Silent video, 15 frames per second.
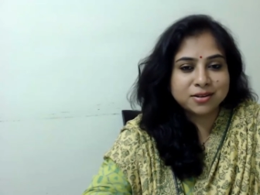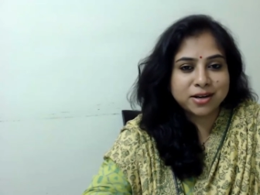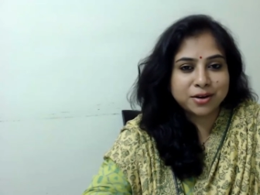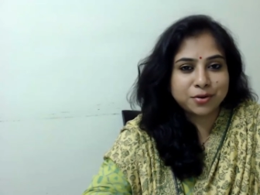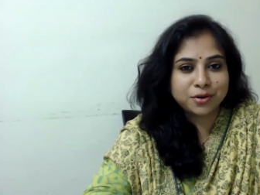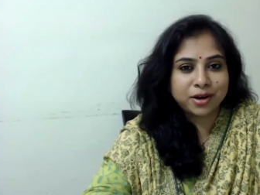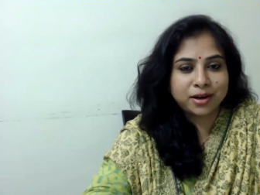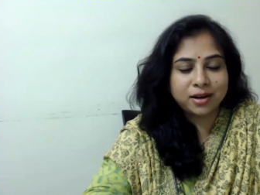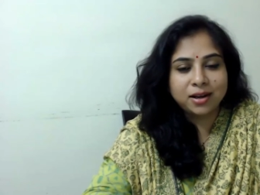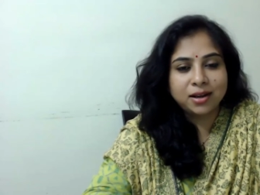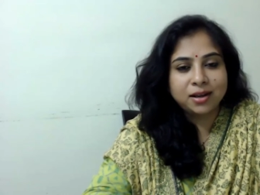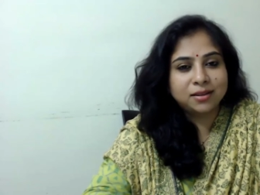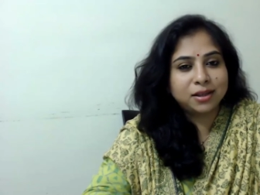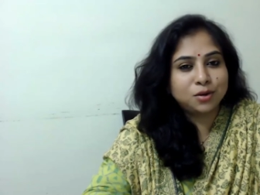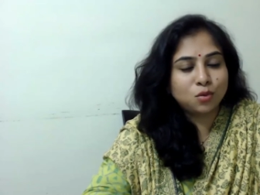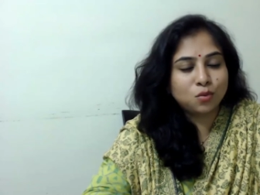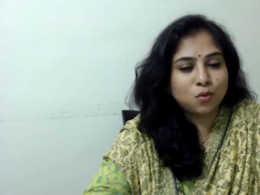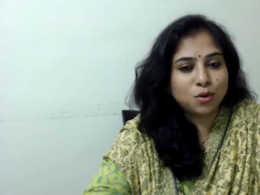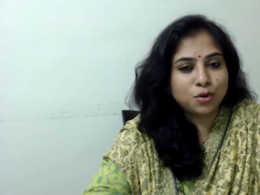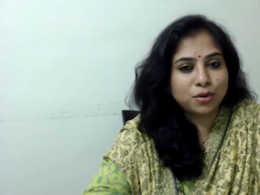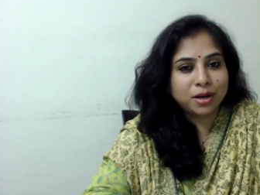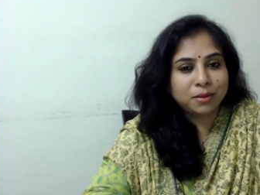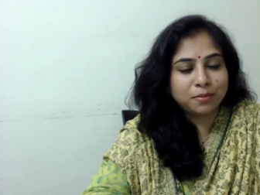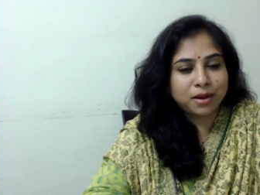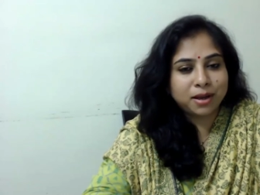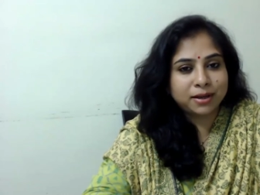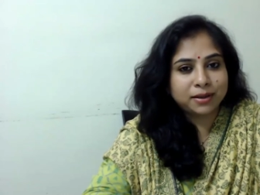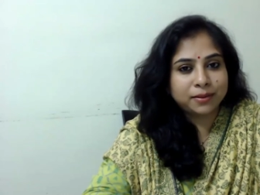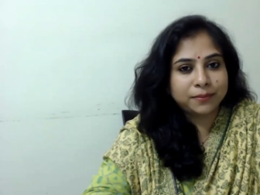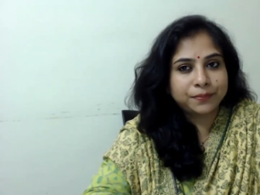retrograde, they don't want to get
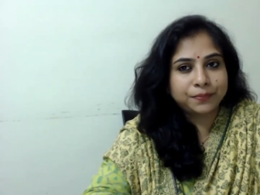married.